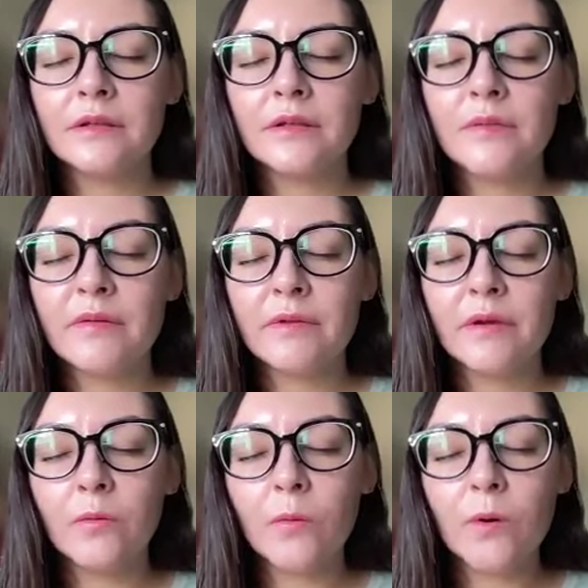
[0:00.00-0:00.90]
It may
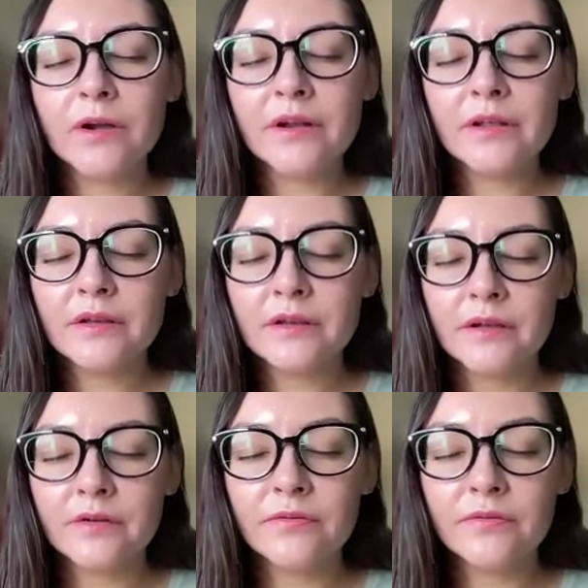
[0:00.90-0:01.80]
be a word,
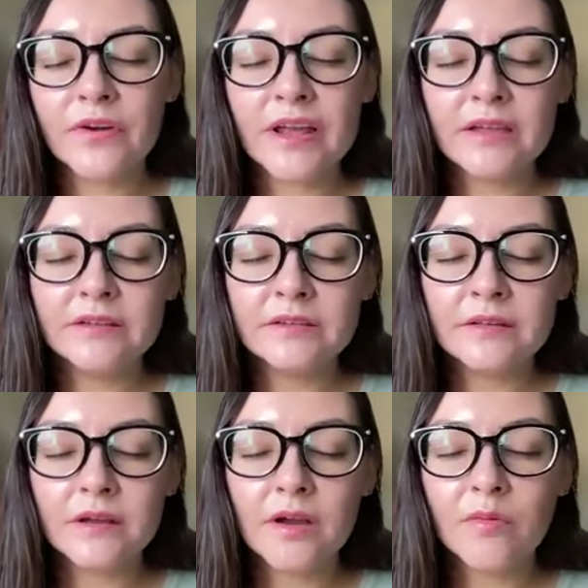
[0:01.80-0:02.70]
a phrase,
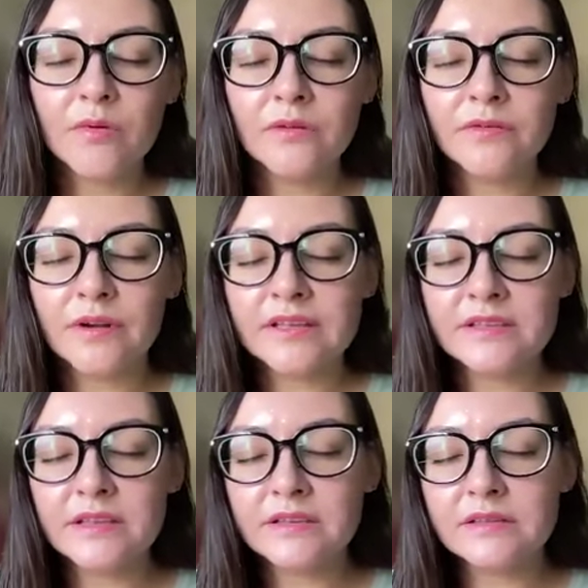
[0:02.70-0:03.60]
a couple of
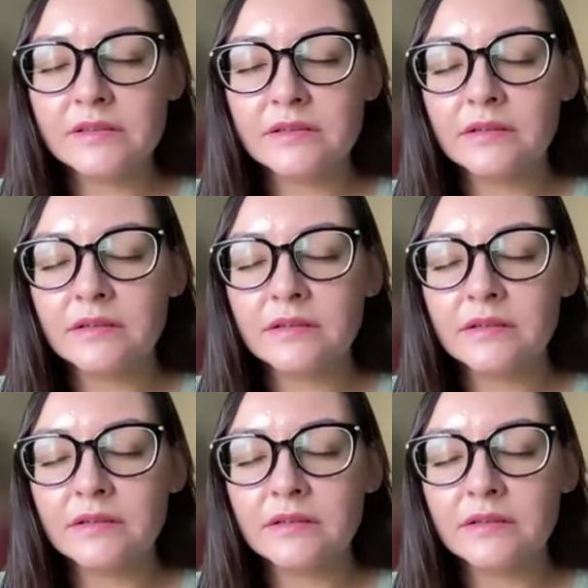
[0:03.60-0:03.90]
phrases.